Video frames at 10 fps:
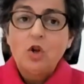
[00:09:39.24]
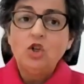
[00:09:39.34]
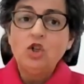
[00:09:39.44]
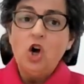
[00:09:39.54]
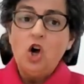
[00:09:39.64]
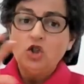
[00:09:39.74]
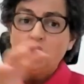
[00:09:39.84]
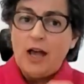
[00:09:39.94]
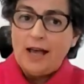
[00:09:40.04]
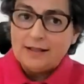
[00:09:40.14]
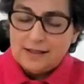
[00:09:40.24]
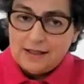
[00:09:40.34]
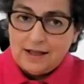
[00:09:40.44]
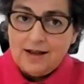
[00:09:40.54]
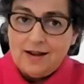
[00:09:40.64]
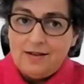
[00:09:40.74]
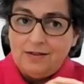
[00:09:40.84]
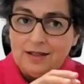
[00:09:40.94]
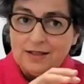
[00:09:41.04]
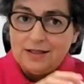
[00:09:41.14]
not just
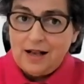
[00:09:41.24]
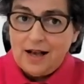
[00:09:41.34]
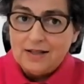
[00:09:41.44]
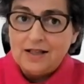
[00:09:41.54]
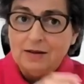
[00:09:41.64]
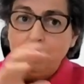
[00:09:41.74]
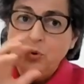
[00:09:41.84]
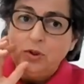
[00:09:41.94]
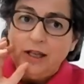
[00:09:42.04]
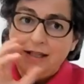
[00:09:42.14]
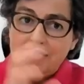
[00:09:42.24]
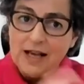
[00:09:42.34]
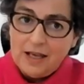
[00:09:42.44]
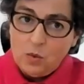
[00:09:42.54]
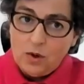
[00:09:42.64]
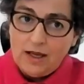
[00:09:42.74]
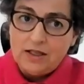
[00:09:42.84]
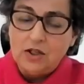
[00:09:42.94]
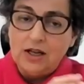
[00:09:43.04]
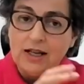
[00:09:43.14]
discuss and put the entire
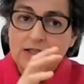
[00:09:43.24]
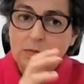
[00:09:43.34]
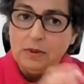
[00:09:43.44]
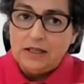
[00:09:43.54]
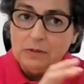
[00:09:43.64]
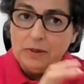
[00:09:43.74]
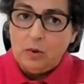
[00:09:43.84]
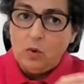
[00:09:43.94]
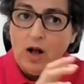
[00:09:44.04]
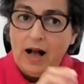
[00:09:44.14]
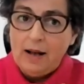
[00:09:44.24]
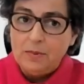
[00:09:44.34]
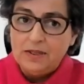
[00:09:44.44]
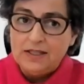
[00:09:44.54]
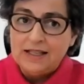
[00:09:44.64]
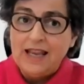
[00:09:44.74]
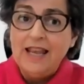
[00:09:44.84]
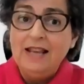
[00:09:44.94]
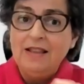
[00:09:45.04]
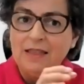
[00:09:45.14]
weight on a debate about what happens
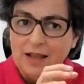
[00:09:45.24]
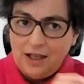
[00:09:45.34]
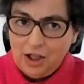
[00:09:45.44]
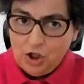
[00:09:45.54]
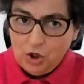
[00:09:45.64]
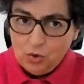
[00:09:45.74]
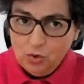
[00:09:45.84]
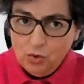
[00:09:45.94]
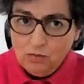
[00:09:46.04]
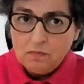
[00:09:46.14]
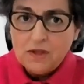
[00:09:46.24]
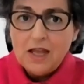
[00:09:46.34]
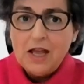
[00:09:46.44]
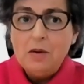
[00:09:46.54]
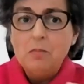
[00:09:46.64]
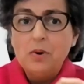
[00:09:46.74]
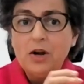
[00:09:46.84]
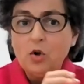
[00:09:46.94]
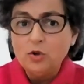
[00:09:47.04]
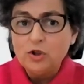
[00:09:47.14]
in the EU,
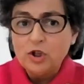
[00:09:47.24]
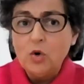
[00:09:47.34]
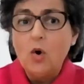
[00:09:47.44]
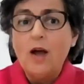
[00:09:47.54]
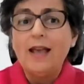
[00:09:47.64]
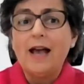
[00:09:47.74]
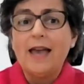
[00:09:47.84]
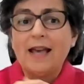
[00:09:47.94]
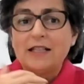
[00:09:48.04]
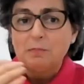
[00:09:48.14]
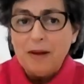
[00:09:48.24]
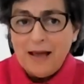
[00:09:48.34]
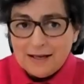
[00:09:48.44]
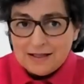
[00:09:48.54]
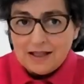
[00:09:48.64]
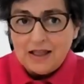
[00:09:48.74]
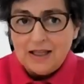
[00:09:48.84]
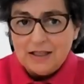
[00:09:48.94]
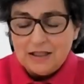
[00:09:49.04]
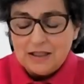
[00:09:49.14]
but also expand
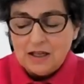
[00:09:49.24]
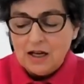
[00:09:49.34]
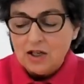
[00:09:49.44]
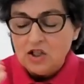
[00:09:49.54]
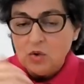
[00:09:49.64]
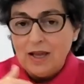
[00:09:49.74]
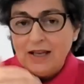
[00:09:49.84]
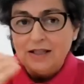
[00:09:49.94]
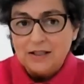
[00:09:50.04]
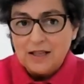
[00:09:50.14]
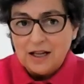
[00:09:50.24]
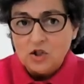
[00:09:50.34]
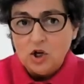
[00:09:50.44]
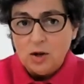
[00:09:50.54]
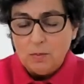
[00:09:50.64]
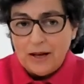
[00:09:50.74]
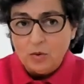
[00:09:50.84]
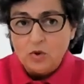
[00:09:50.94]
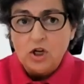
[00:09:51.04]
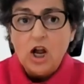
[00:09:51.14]
this to a discussion
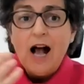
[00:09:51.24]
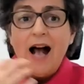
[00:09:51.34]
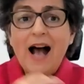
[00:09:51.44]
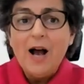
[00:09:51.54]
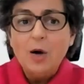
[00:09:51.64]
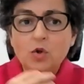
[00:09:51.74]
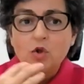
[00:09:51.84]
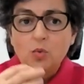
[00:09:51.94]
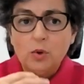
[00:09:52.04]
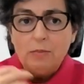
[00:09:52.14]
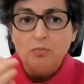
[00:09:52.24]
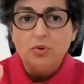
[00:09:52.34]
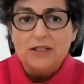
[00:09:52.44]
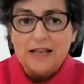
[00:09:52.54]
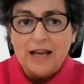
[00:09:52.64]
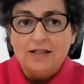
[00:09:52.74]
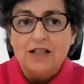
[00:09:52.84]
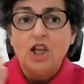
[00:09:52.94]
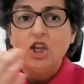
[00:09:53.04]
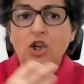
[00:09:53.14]
about how do we present
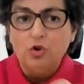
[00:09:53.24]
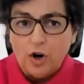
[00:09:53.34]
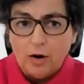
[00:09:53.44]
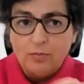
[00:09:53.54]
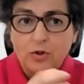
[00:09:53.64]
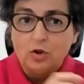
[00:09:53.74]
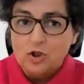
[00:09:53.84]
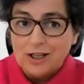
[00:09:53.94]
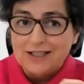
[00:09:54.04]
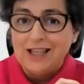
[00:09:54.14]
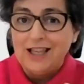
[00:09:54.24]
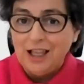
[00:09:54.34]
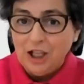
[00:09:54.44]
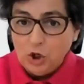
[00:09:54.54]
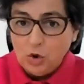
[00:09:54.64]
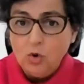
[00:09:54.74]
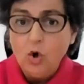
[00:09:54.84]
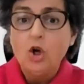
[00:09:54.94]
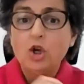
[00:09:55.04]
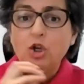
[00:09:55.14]
Europe, not just the EU,
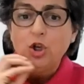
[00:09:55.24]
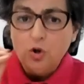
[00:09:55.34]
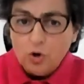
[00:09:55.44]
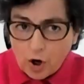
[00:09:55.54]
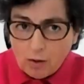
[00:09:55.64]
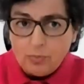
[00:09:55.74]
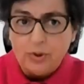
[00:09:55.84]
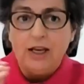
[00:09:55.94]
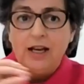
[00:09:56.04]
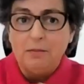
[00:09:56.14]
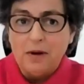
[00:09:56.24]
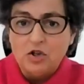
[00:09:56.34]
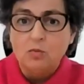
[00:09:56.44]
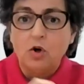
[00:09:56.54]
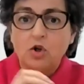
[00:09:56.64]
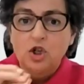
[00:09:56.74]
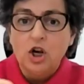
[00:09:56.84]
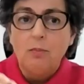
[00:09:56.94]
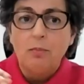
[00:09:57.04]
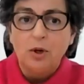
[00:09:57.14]
Europe in a much more
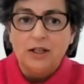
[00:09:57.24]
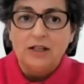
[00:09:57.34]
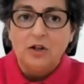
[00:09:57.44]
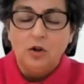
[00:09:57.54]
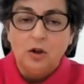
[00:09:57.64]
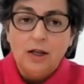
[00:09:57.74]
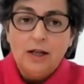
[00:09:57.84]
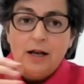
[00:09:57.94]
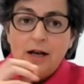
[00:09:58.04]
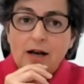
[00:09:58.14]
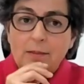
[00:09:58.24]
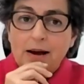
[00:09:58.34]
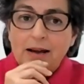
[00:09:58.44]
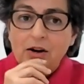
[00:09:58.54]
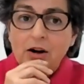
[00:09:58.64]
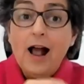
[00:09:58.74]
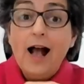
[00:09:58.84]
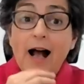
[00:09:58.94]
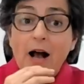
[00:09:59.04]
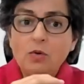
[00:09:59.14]
geopolitical manner?
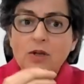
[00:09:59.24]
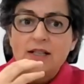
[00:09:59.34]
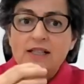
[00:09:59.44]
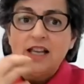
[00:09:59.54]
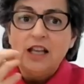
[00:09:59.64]
How does